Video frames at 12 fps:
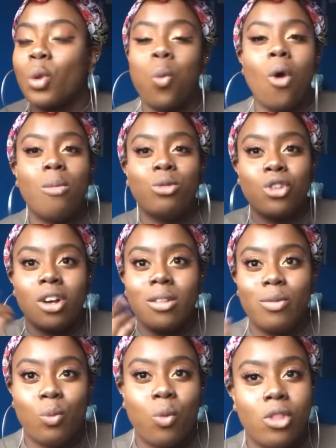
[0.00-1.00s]
what
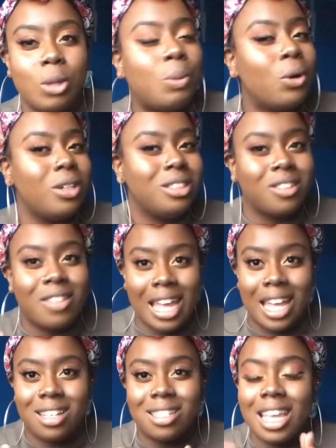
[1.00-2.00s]
the point of
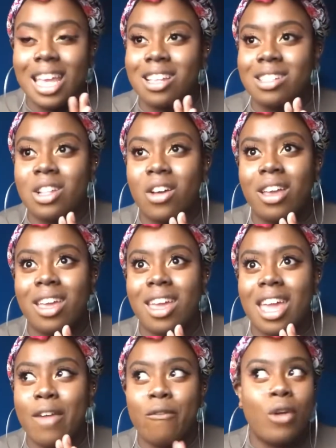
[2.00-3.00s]
this is,
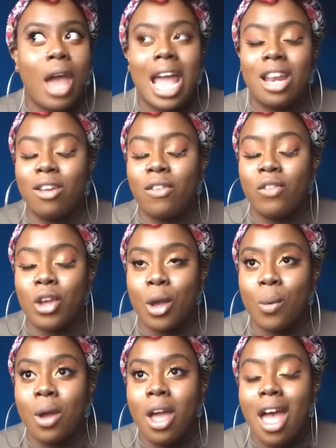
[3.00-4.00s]
like, if any of
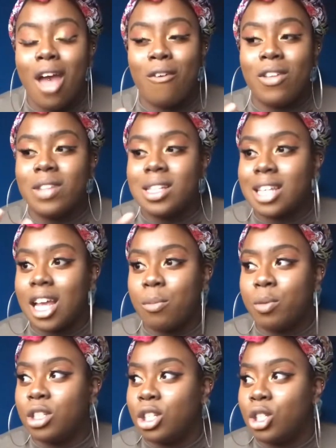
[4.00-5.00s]
you are in the same
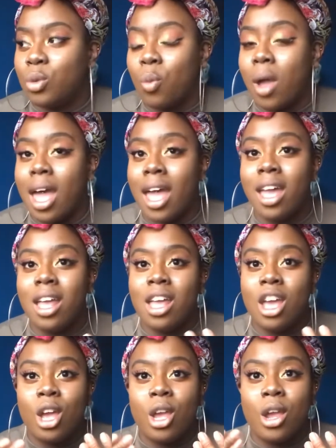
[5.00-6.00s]
position where
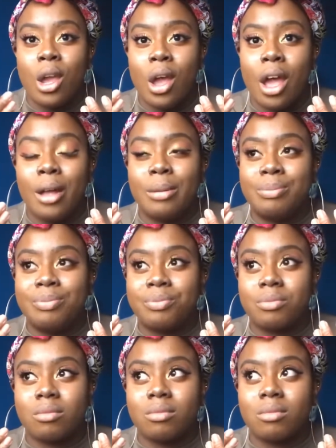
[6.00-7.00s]
you're
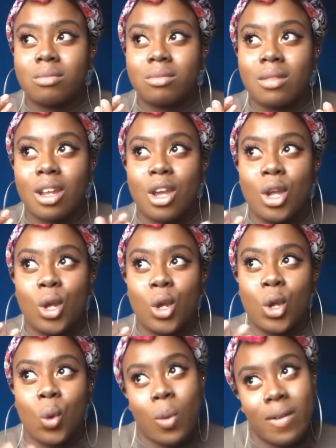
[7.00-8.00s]

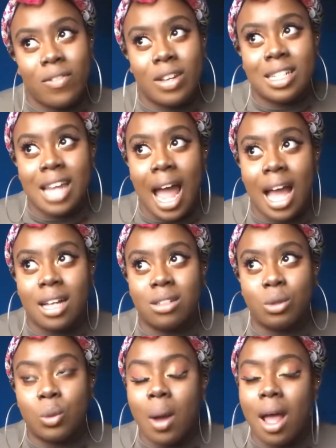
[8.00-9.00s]
with your dad
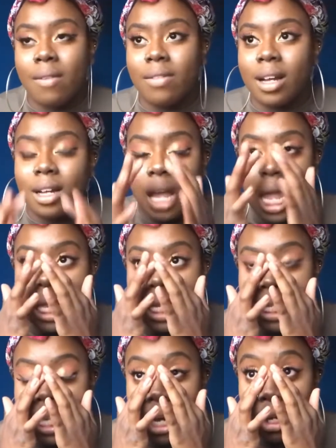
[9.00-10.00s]
or whatever, and
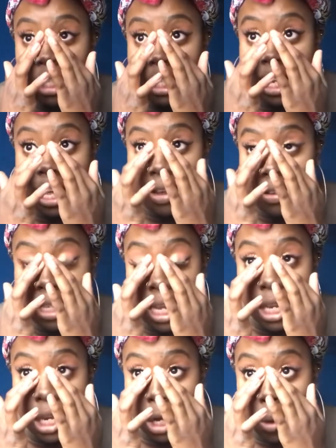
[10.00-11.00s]
your dad just leaves,
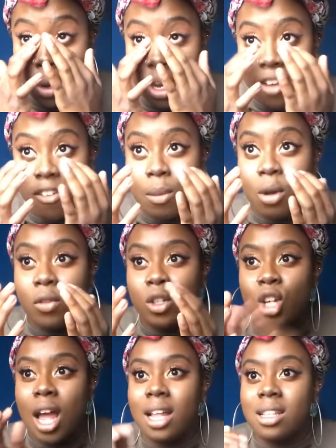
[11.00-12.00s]
and you want to give him another
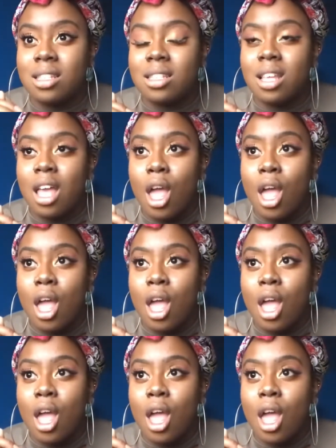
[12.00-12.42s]
chance,